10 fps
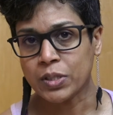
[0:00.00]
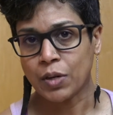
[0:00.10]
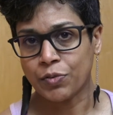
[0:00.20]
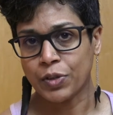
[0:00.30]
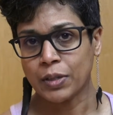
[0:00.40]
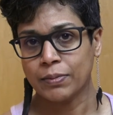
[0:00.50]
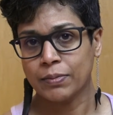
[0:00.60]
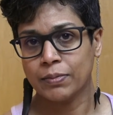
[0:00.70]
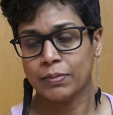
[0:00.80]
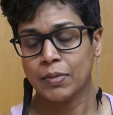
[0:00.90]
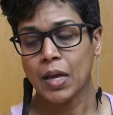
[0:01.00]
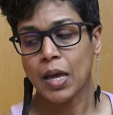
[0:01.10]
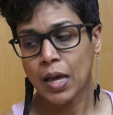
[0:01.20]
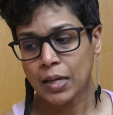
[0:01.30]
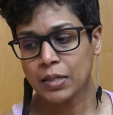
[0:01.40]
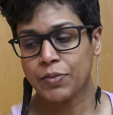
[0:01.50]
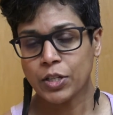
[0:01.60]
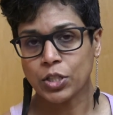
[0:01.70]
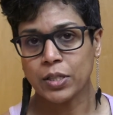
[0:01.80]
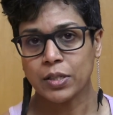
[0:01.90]
suffering and
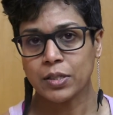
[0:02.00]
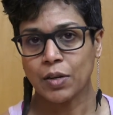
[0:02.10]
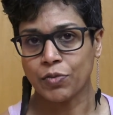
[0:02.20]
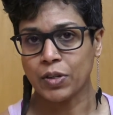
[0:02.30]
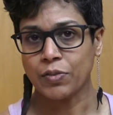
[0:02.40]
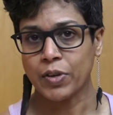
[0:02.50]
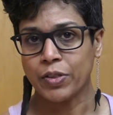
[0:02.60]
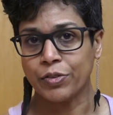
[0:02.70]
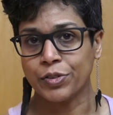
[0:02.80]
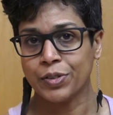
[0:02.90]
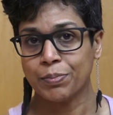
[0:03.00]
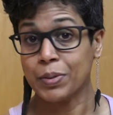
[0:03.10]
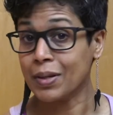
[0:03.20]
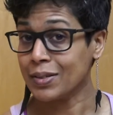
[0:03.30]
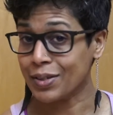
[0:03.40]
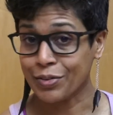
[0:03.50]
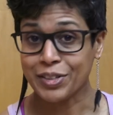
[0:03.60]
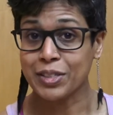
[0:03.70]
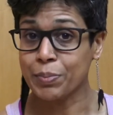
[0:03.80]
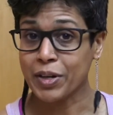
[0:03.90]
eventually the suffering of others, because there
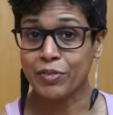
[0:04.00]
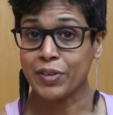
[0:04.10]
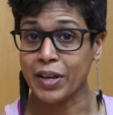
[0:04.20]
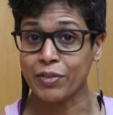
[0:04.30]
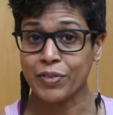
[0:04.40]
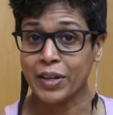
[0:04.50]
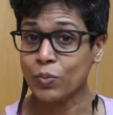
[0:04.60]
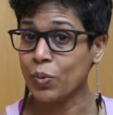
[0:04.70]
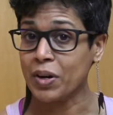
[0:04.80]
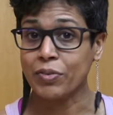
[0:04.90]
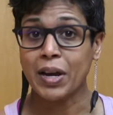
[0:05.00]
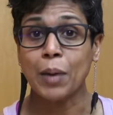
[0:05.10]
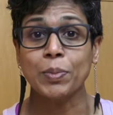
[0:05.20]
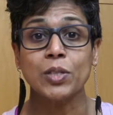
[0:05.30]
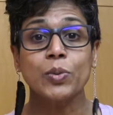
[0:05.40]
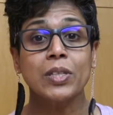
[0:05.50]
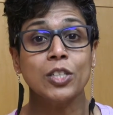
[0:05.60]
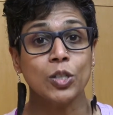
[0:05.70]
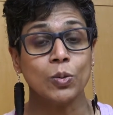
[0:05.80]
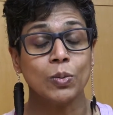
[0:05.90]
is the butterfly effect. Whatever happens within
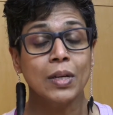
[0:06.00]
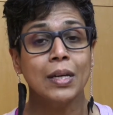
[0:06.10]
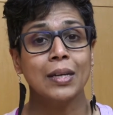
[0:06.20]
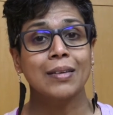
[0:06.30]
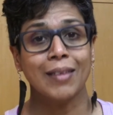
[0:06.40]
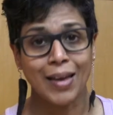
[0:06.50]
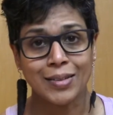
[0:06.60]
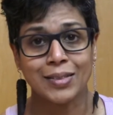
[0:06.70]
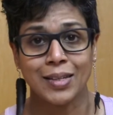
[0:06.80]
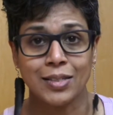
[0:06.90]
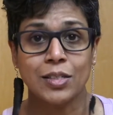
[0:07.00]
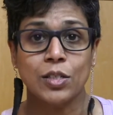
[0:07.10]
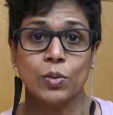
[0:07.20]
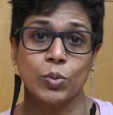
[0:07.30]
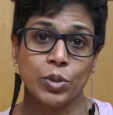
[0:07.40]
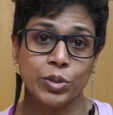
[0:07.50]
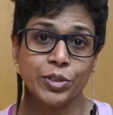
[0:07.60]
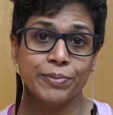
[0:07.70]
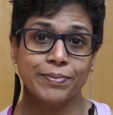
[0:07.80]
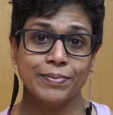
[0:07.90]
you cascades into the world.
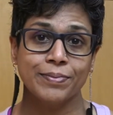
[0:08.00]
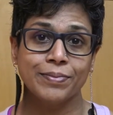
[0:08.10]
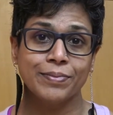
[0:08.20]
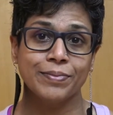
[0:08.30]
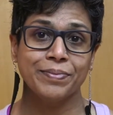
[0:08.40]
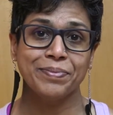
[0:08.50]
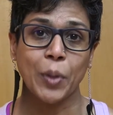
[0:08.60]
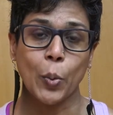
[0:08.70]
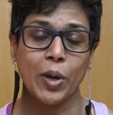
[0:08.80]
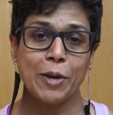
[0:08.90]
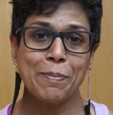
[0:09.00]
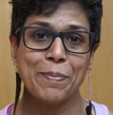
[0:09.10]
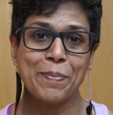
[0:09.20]
Okay?